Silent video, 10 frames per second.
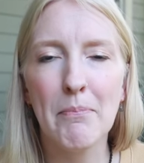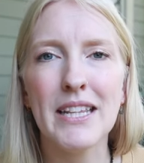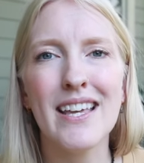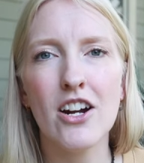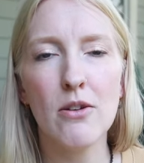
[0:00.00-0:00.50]

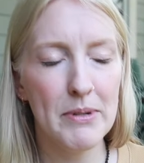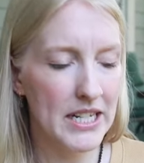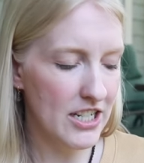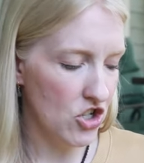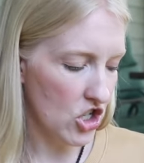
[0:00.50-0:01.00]
But then our
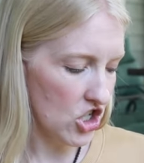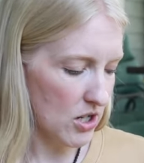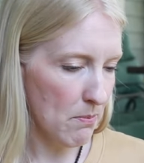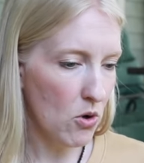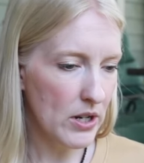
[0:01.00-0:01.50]

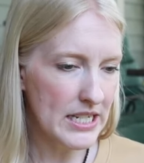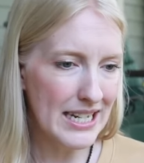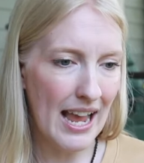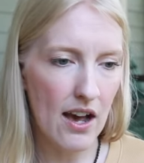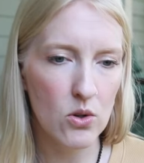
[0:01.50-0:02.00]
pediatrician
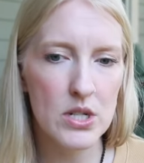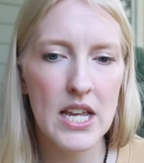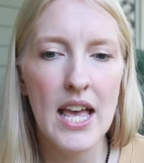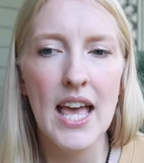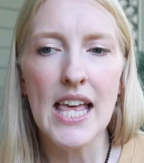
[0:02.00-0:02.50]
pointed out
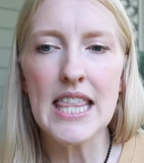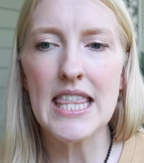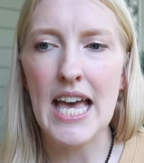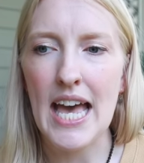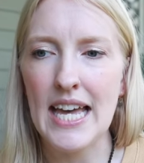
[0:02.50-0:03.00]

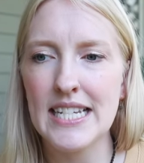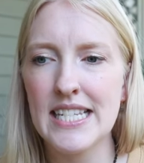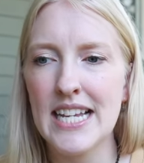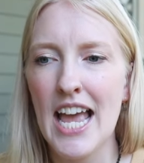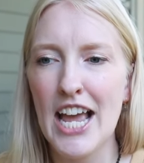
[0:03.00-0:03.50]
that